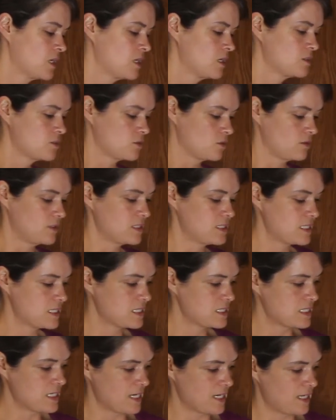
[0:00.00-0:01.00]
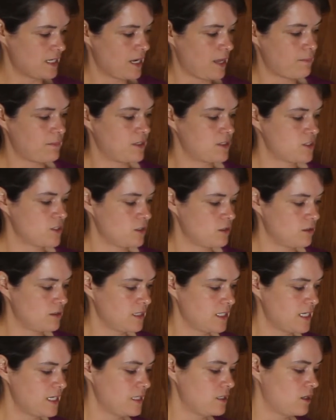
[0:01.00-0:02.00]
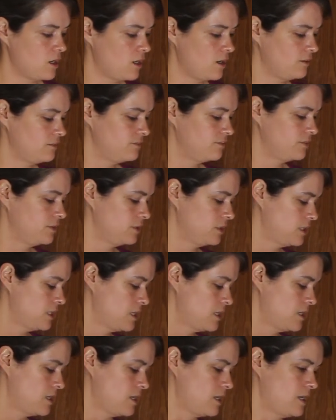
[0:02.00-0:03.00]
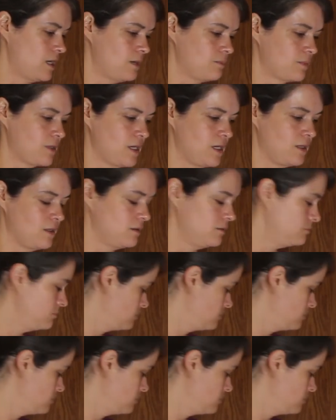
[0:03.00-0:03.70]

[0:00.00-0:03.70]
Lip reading: So this is done. I'm going to turn the heat off, and I'm going to